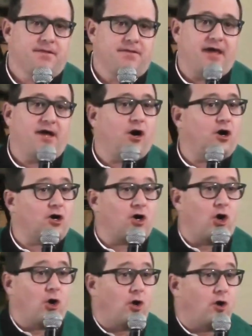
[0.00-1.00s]
They are
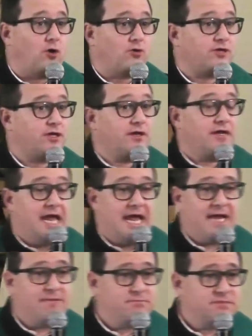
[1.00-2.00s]
called
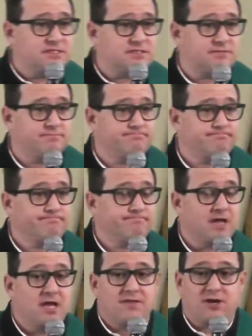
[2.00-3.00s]
names,
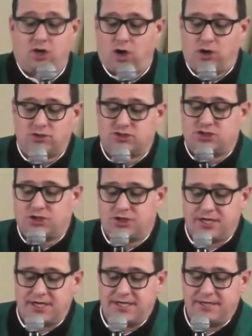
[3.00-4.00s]
they're called
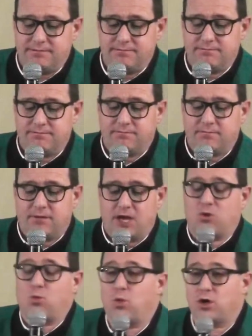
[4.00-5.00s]
dirty,
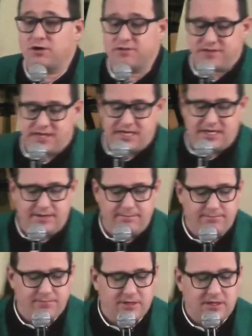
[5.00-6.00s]
unworthy,
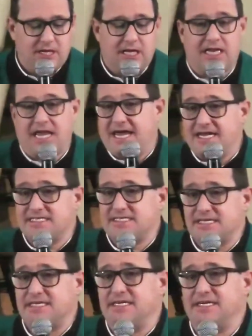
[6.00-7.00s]

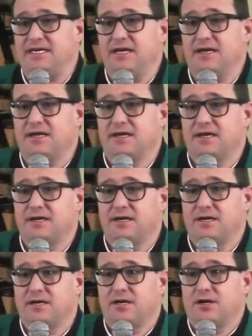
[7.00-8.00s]
lazy,
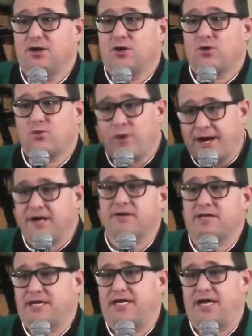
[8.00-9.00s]

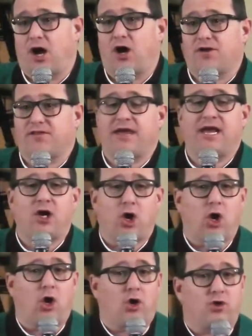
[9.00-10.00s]
rarely are they
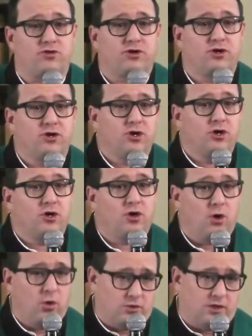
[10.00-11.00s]
called
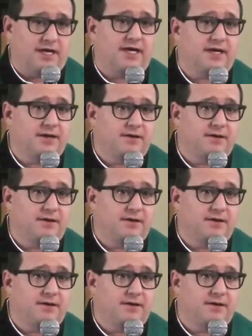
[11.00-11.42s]
holy.